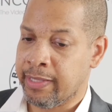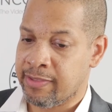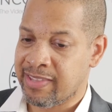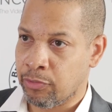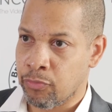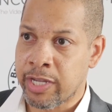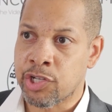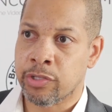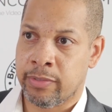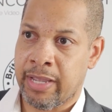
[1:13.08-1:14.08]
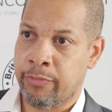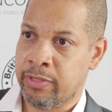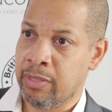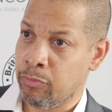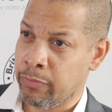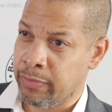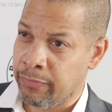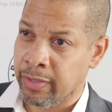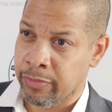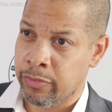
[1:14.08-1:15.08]
an acceleration now in the number of
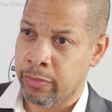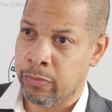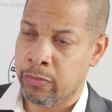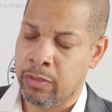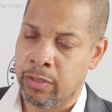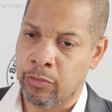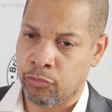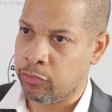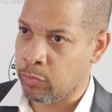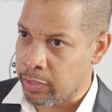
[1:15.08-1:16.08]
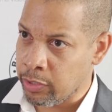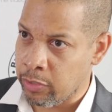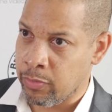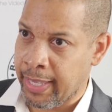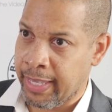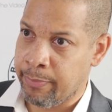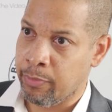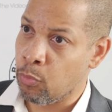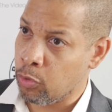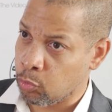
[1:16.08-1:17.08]
advances, not just within the UK,
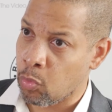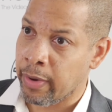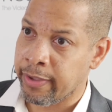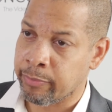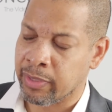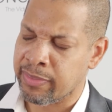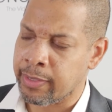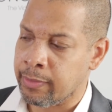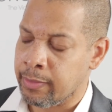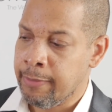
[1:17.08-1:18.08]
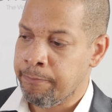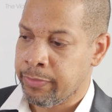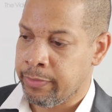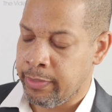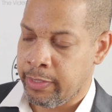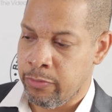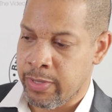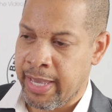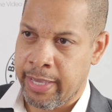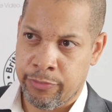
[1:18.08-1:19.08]
but worldwide. But I think the
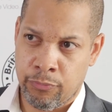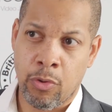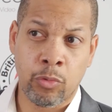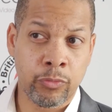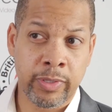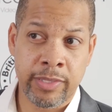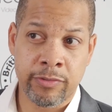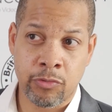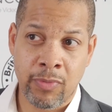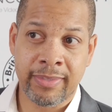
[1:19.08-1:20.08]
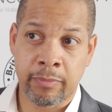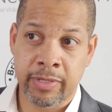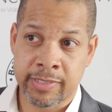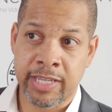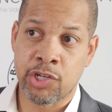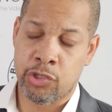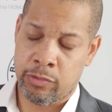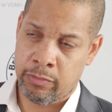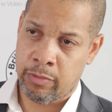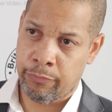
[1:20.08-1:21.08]
UK's role really is in the
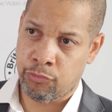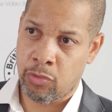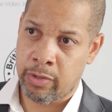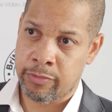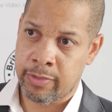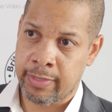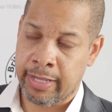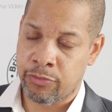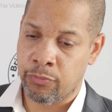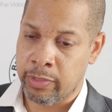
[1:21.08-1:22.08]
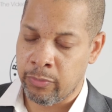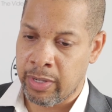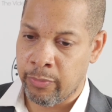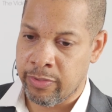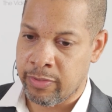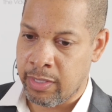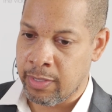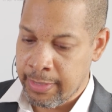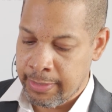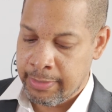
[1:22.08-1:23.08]
randomization of drugs, and that's really where we
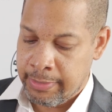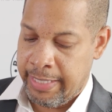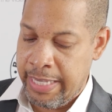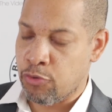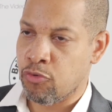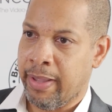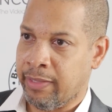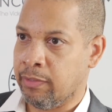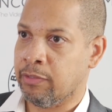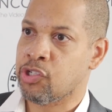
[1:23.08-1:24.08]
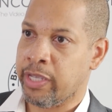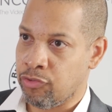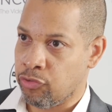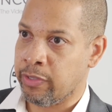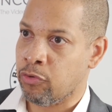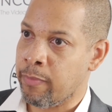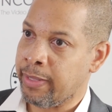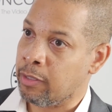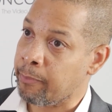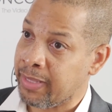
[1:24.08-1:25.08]
see incremental changes,
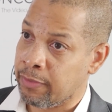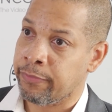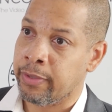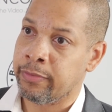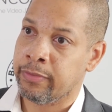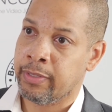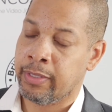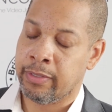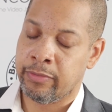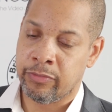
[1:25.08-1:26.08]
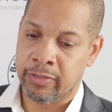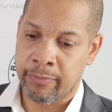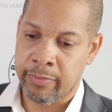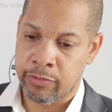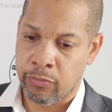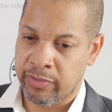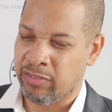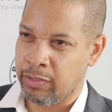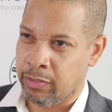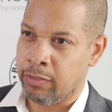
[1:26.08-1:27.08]
incremental benefit. And it's great
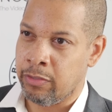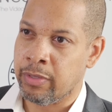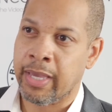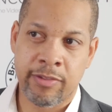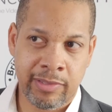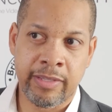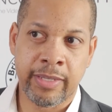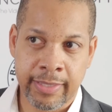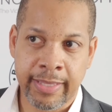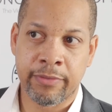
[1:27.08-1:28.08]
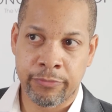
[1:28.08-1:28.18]
to see that the UK is leading in that